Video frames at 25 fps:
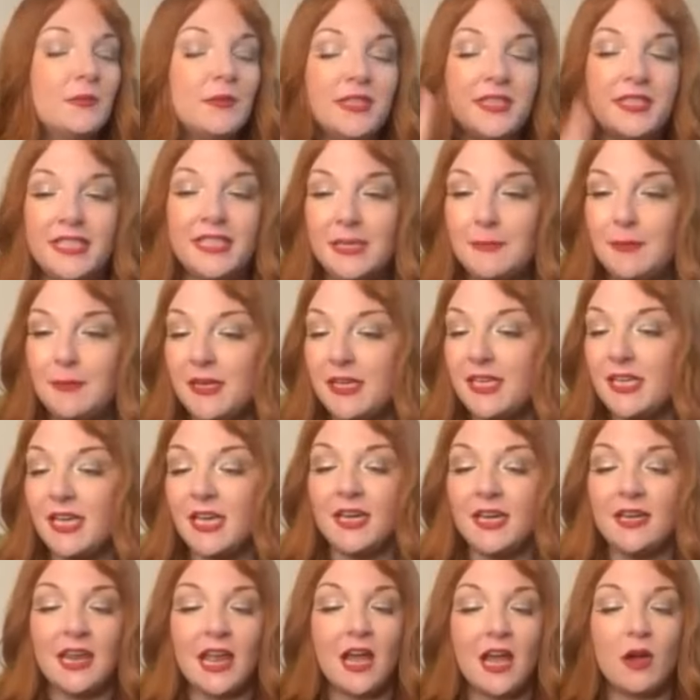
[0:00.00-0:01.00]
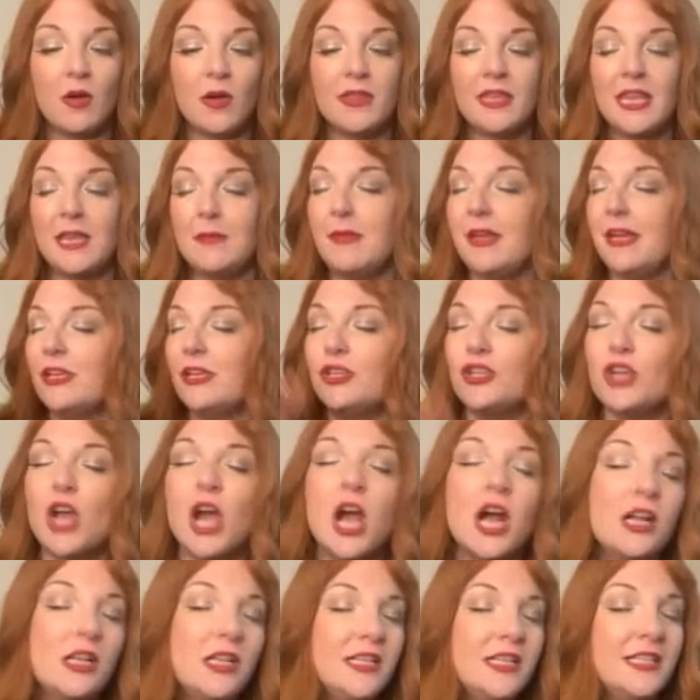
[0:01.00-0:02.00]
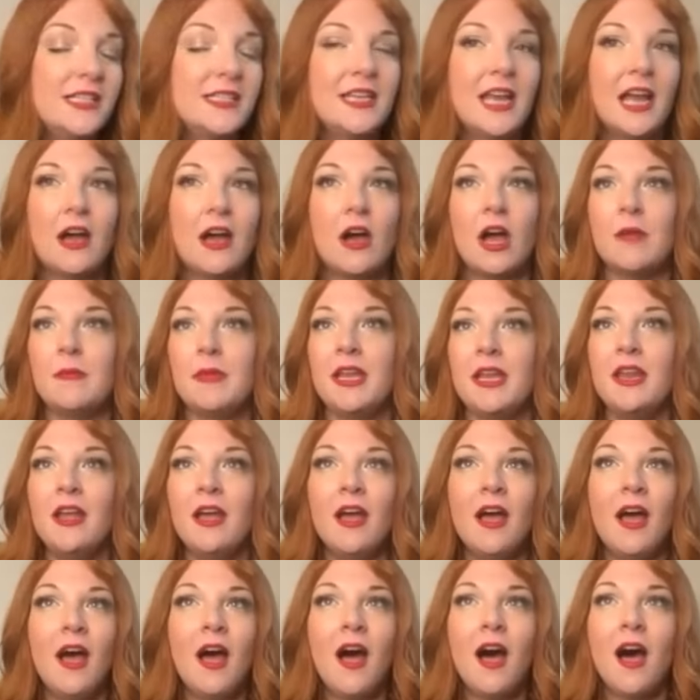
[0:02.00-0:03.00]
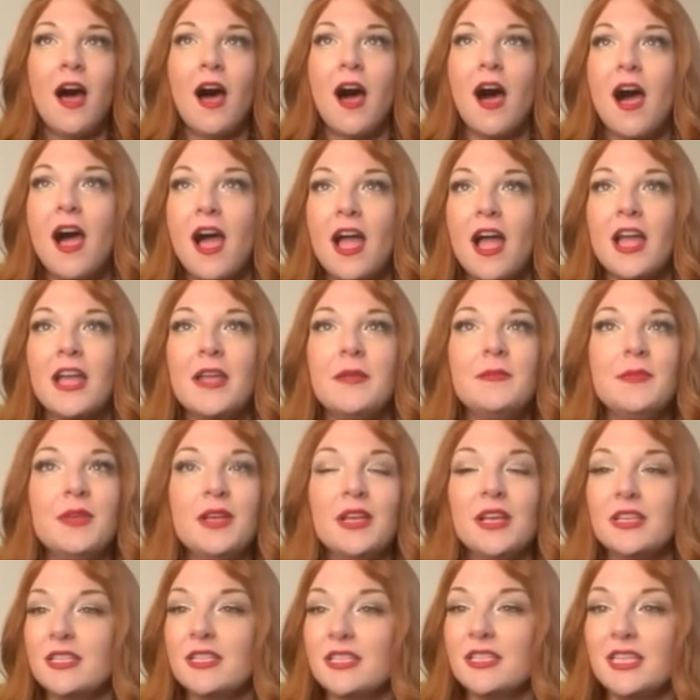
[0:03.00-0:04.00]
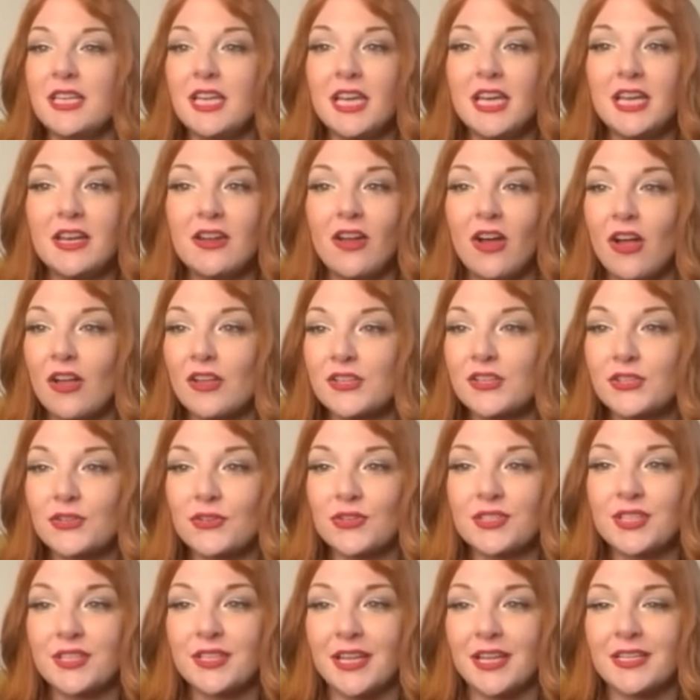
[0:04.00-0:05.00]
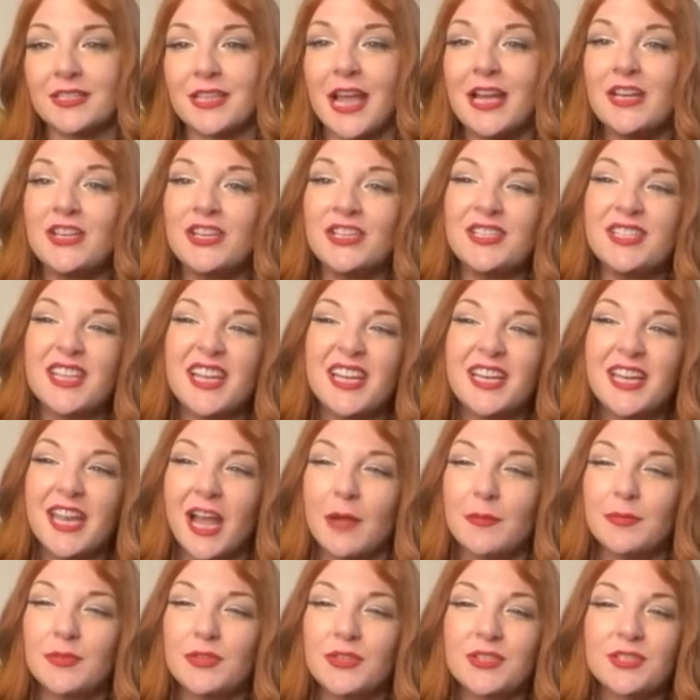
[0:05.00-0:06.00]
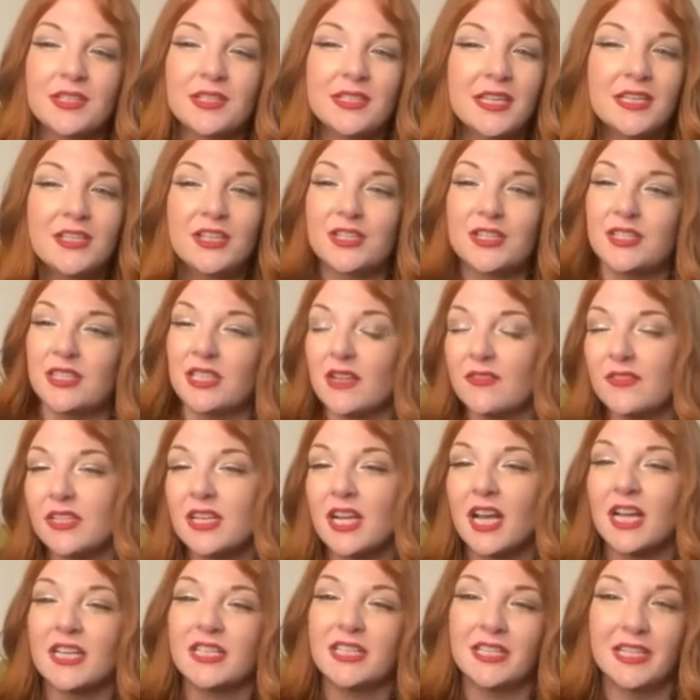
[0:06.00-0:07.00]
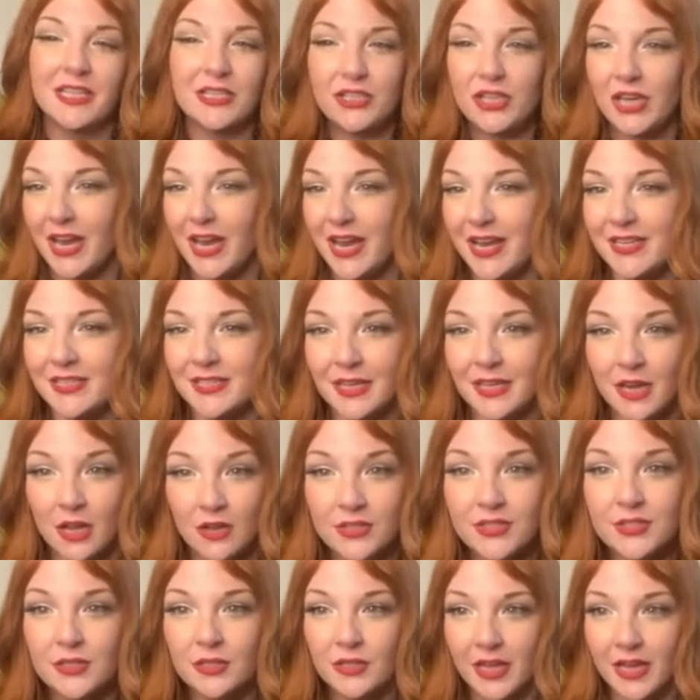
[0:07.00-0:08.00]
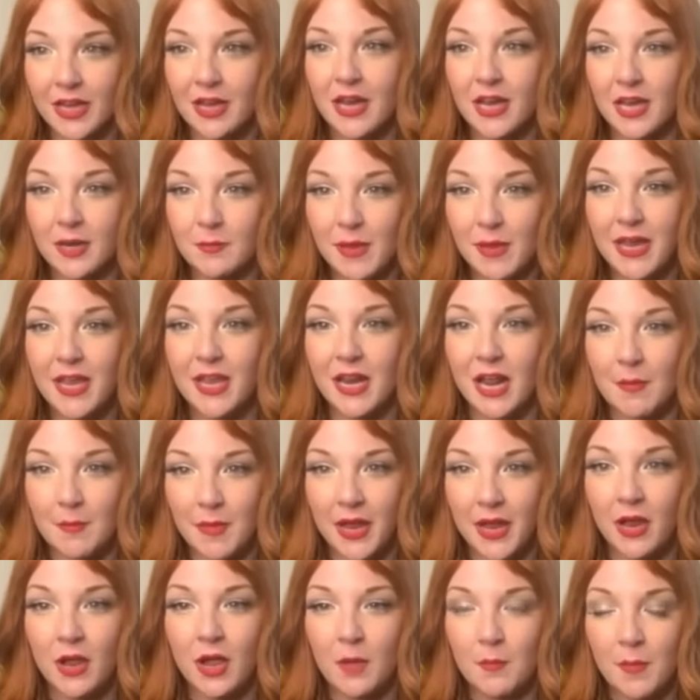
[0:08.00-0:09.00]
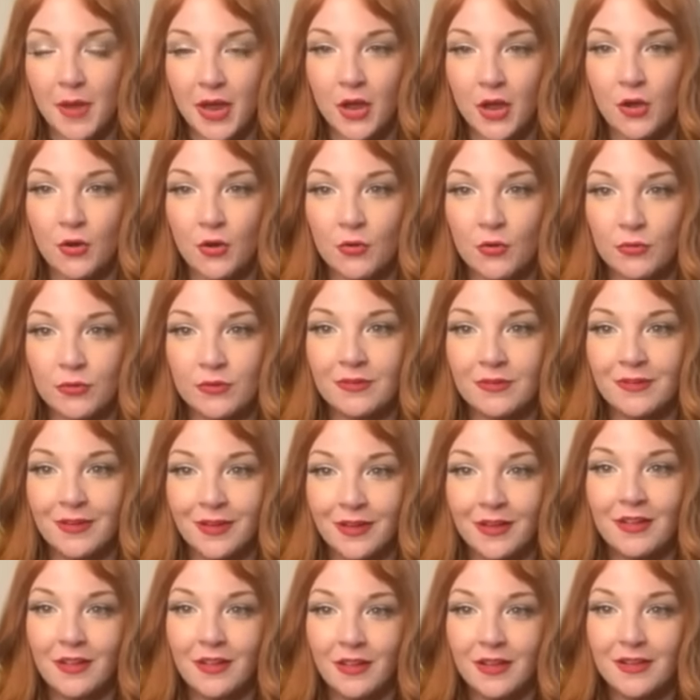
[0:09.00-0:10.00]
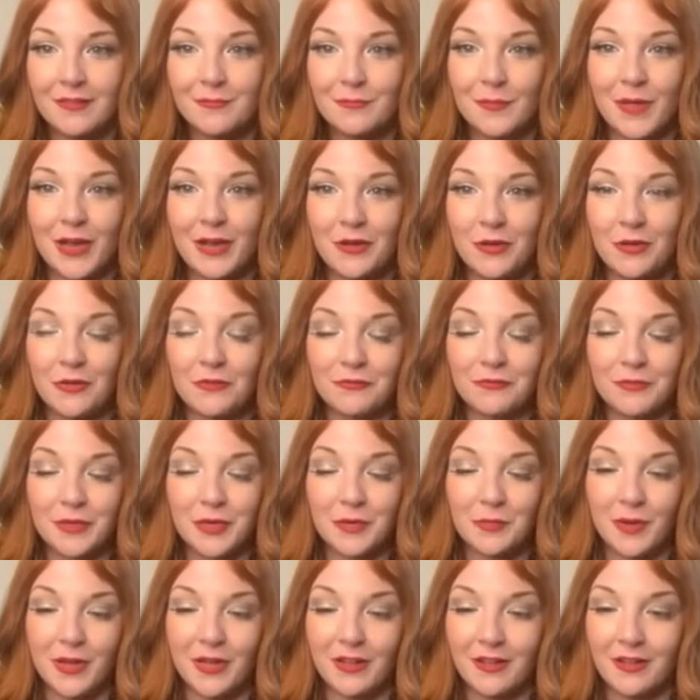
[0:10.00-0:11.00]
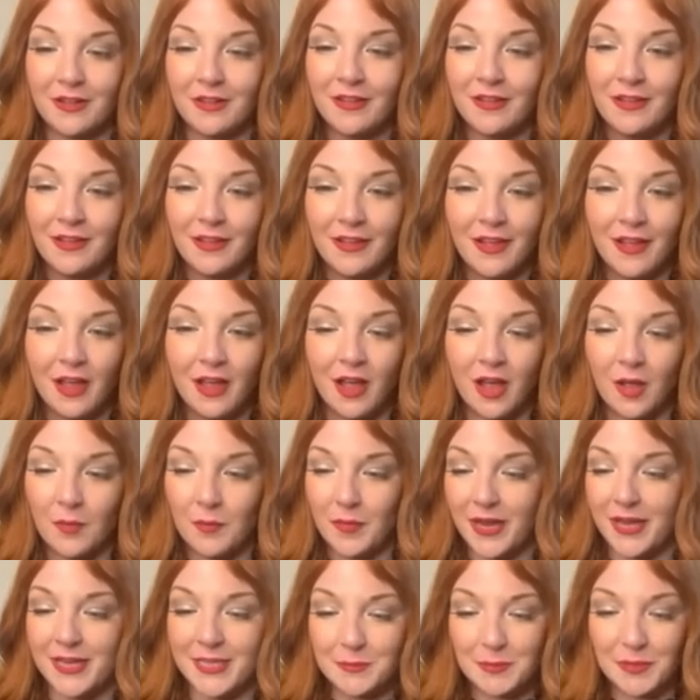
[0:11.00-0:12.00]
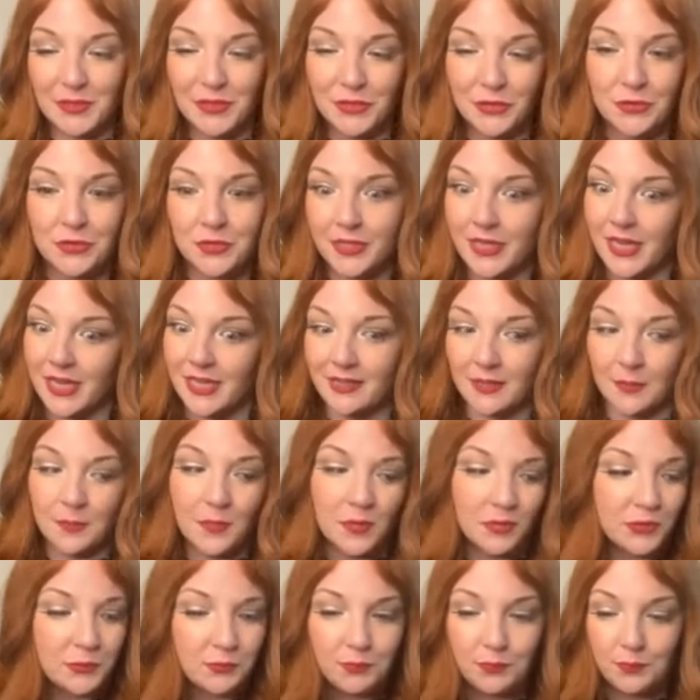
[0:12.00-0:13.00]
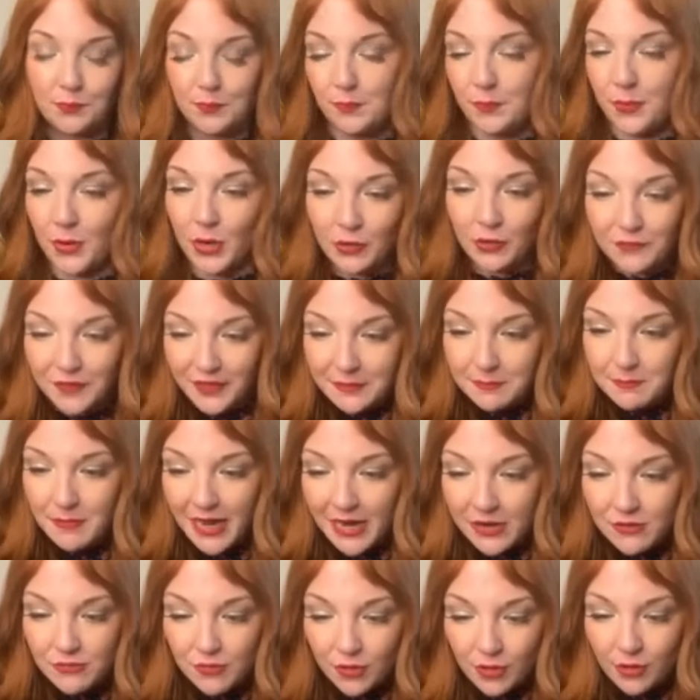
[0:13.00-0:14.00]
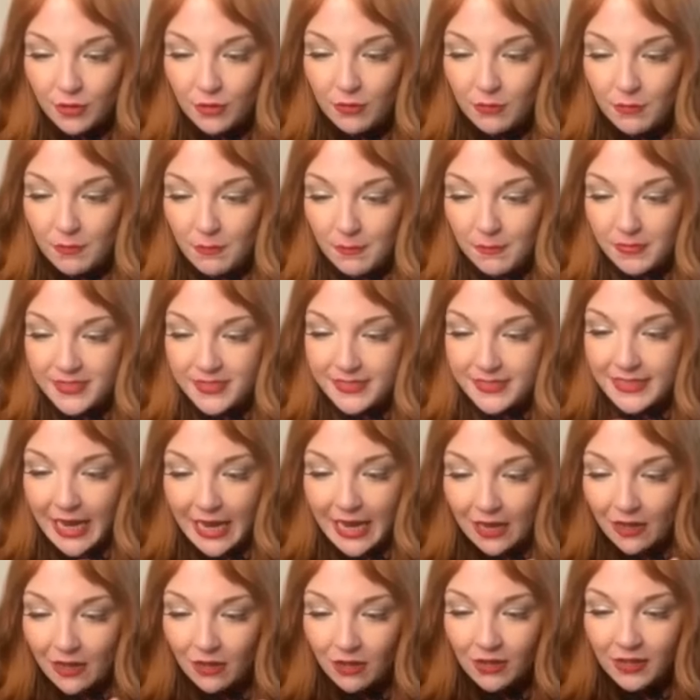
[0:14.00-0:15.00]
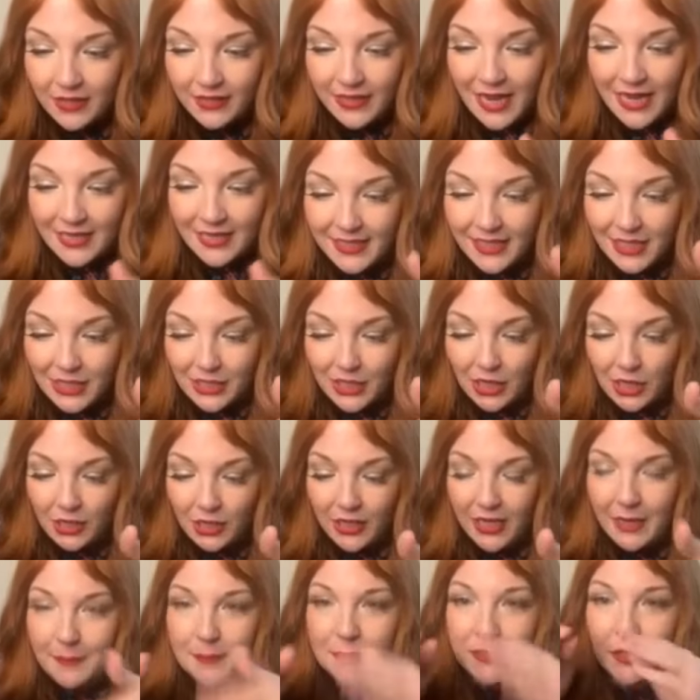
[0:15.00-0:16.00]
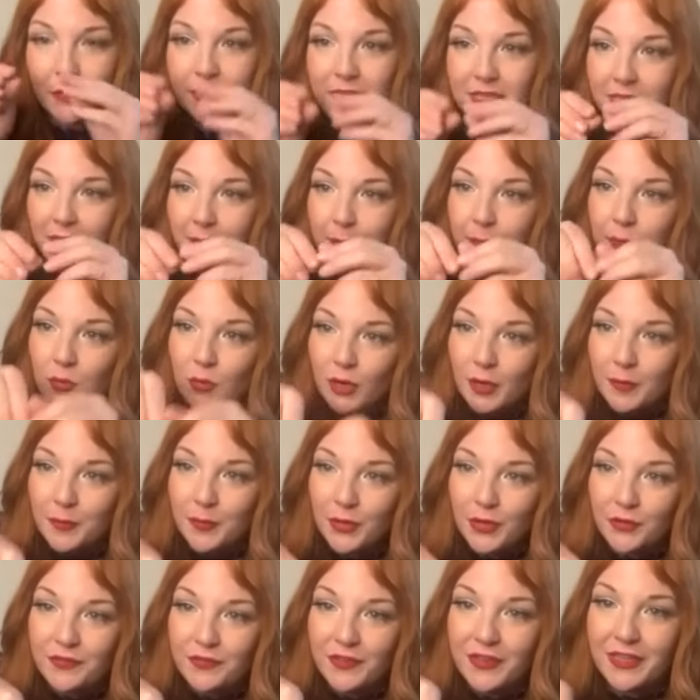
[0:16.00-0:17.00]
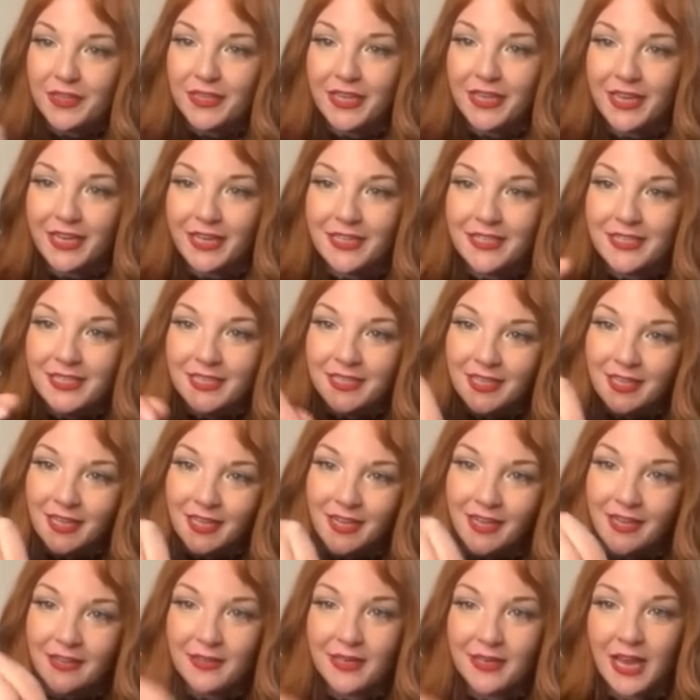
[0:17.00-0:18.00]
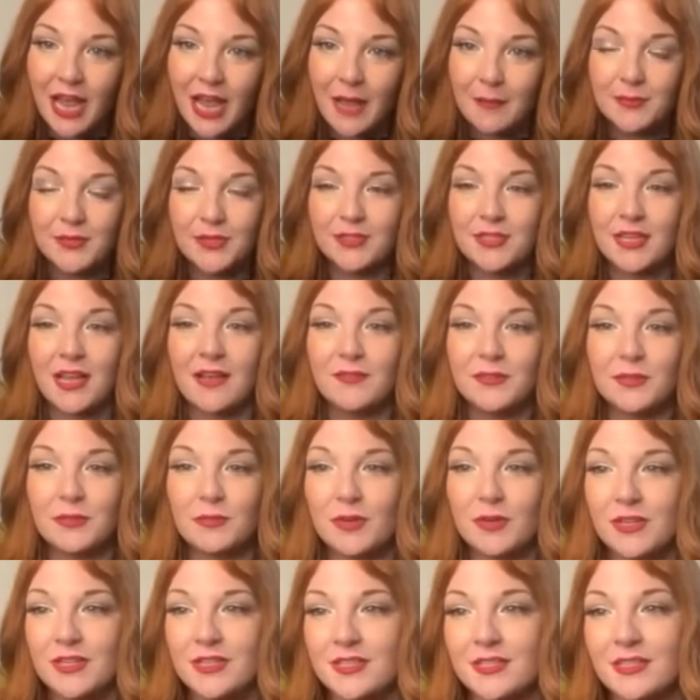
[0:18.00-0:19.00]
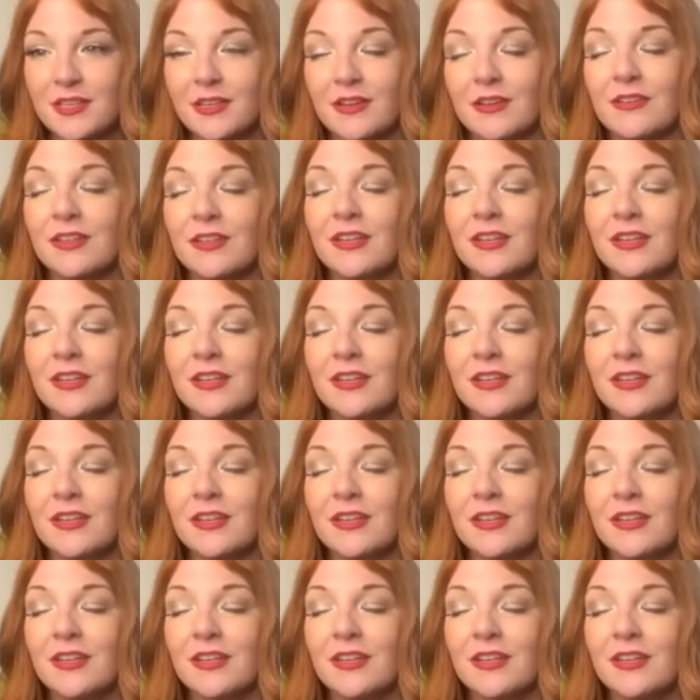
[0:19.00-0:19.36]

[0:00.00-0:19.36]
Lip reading: it with CBD now, and they make chocolates now. I mean, I'm seeing all sorts of things. I just like capsules because I just love to cut to the chase, and also like can make it at my own free will. My husband Googled like the most perfect micro scale, and it like a little lip so we can like pour it perfectly into the capsules afterwards. So